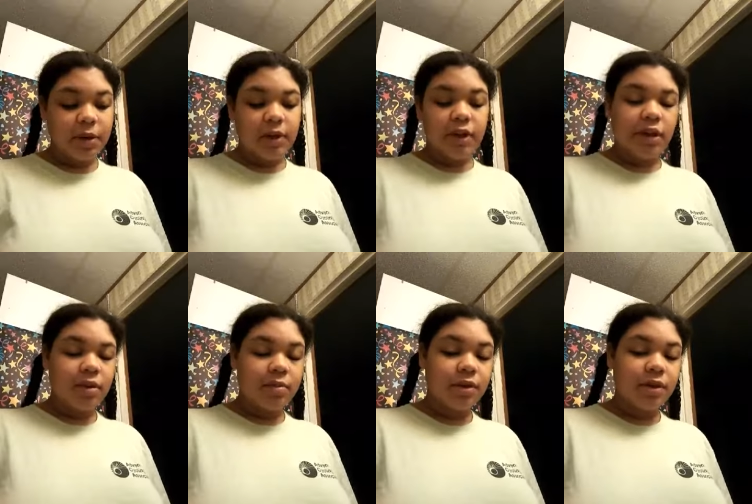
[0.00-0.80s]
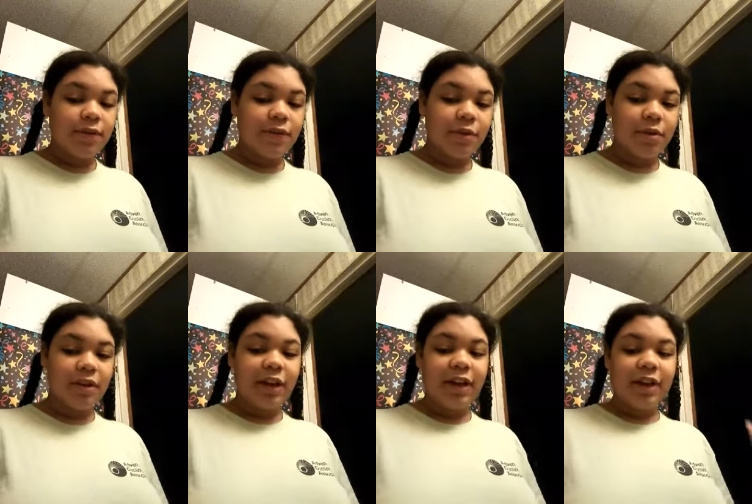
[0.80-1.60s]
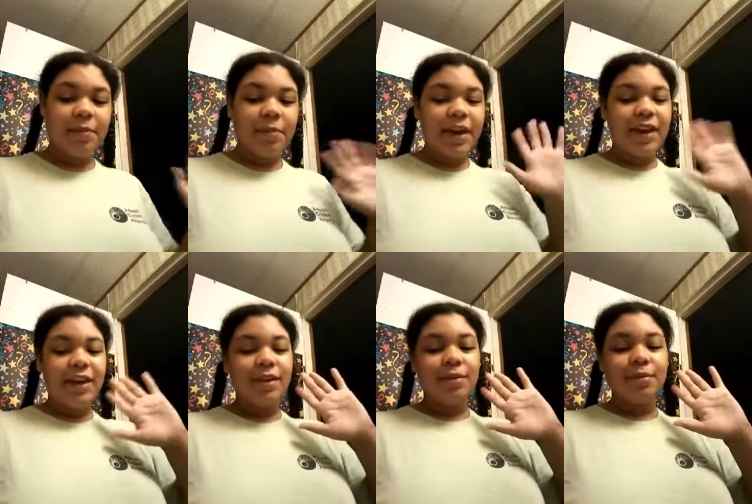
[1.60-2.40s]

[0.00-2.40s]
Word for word: and comment if you would like. Bye!